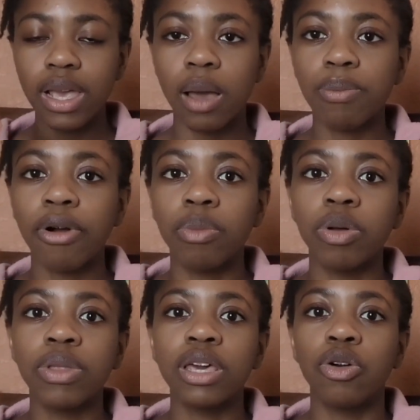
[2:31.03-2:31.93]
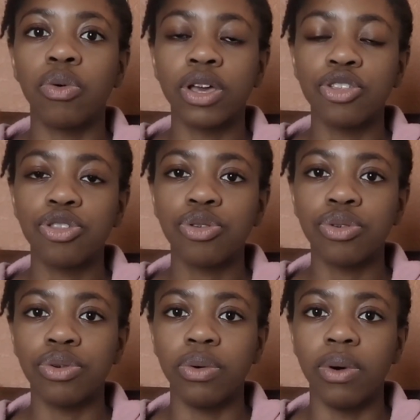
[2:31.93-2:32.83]
I'm probably going
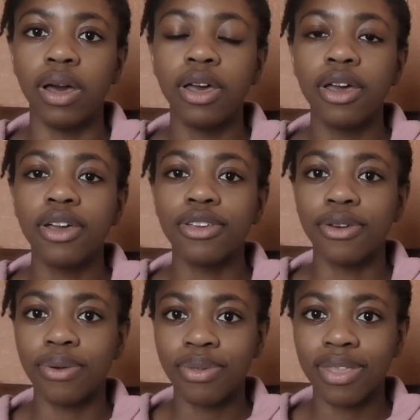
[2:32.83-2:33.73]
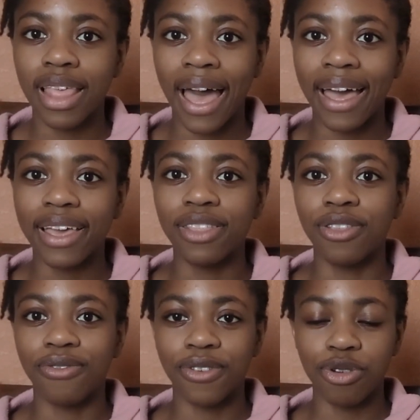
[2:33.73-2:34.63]
to use that in
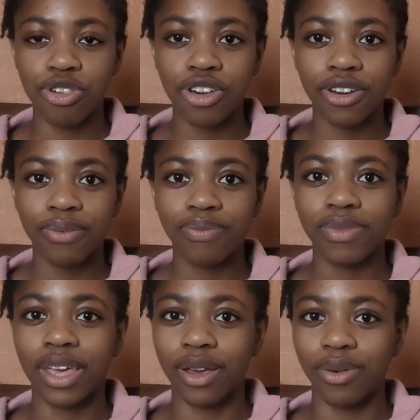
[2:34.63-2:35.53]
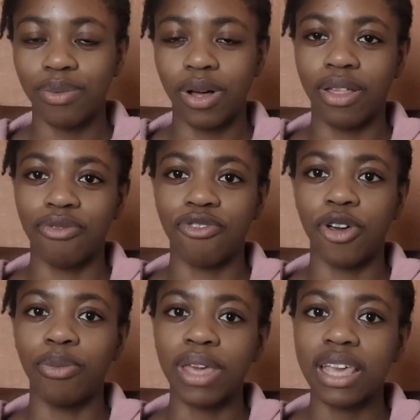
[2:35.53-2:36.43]
the future, like while I'm
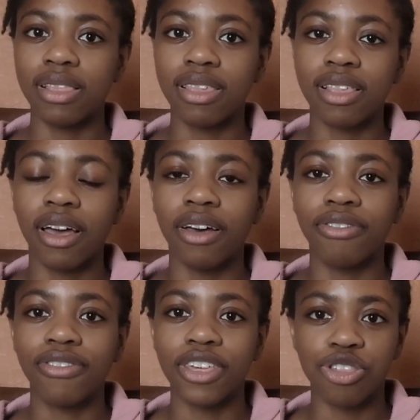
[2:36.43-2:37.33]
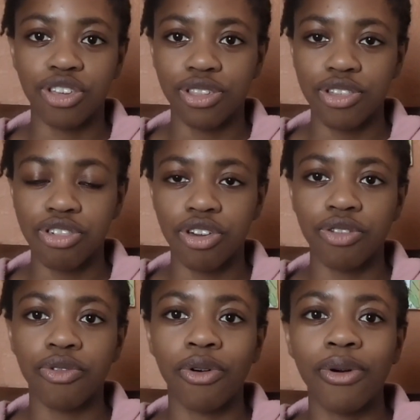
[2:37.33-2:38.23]
filming and stuff, and just in
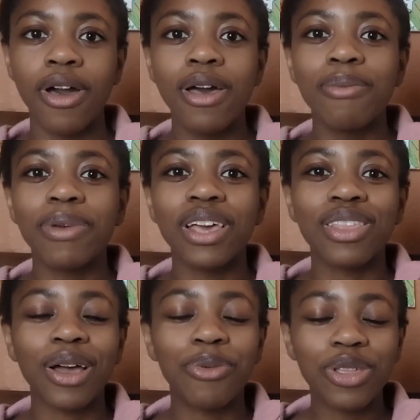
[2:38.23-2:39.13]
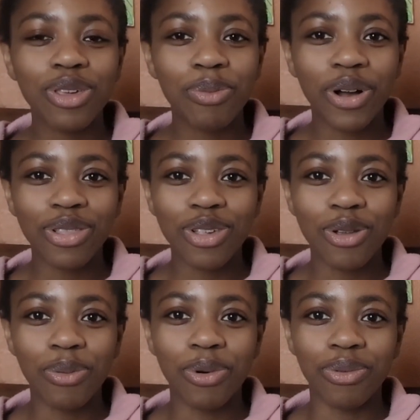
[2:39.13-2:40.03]
general, because I went to Barnes and
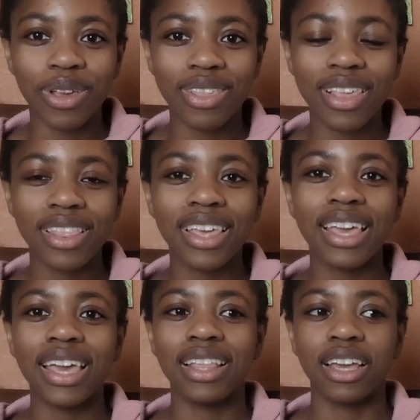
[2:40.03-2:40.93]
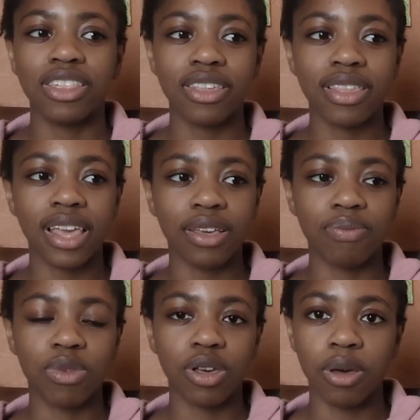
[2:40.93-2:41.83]
Noble recently and I just like
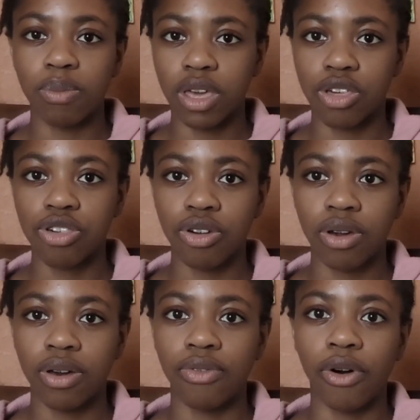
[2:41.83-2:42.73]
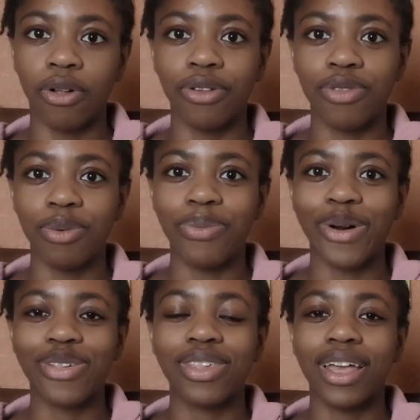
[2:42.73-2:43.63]
took a picture of all of the
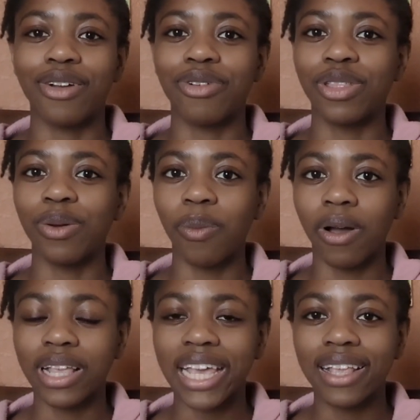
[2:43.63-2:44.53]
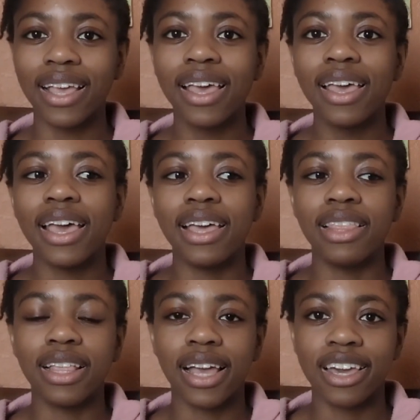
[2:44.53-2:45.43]
books that I really wanted. And
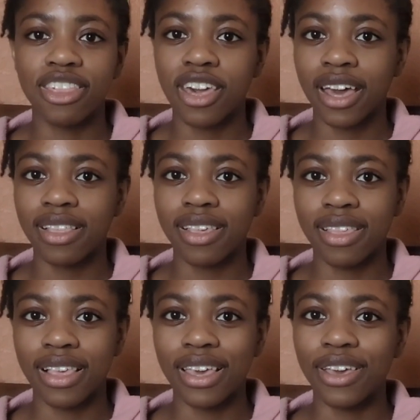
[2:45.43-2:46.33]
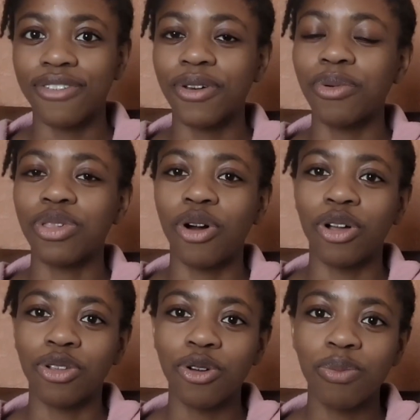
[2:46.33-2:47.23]
then I checked to see if it was
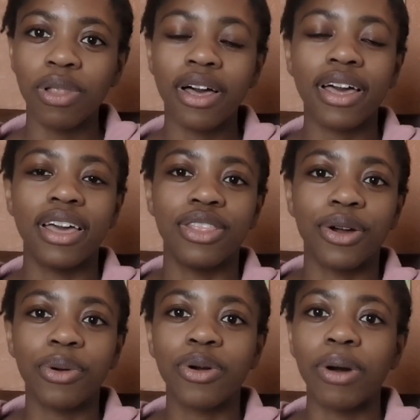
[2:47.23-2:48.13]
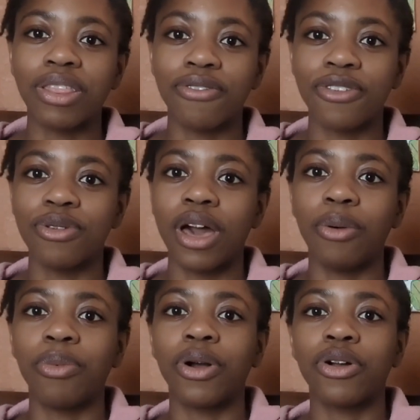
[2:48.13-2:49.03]
on Hoopla, and there were quite a few
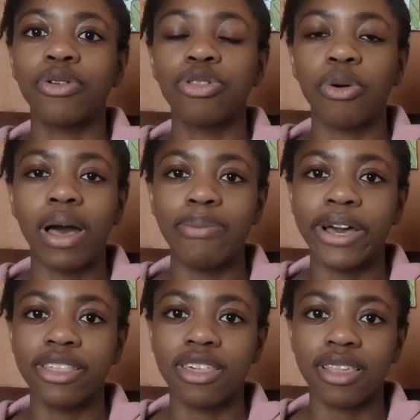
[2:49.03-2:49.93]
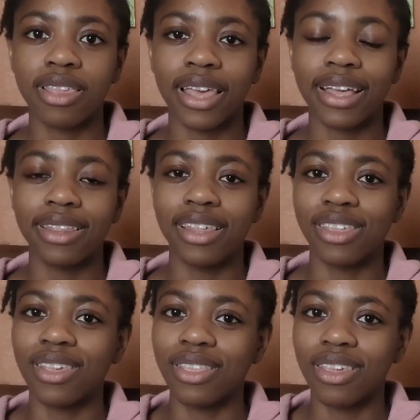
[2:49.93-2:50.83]
that were, so I might just like
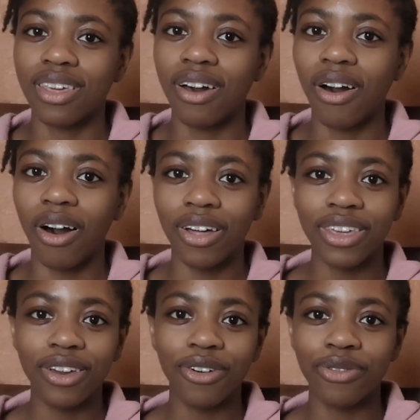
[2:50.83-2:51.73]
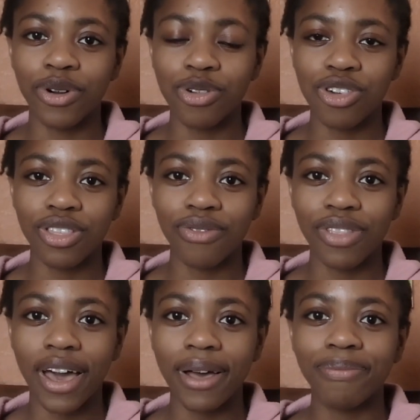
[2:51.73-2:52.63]
listen to the audio version of
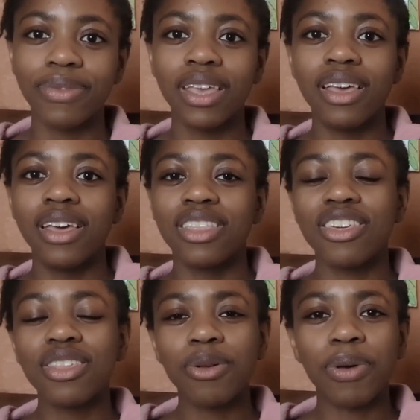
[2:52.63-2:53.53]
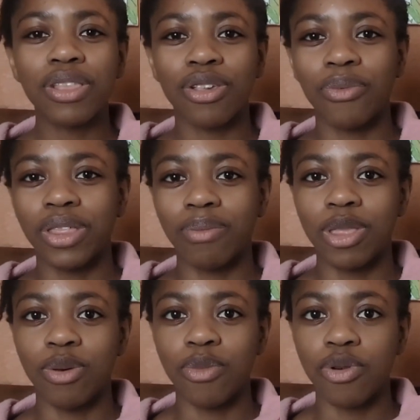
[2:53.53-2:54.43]
that. Just depends on what I'm
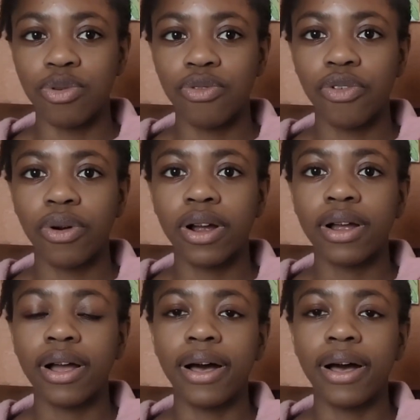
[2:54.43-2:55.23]
in the mood for.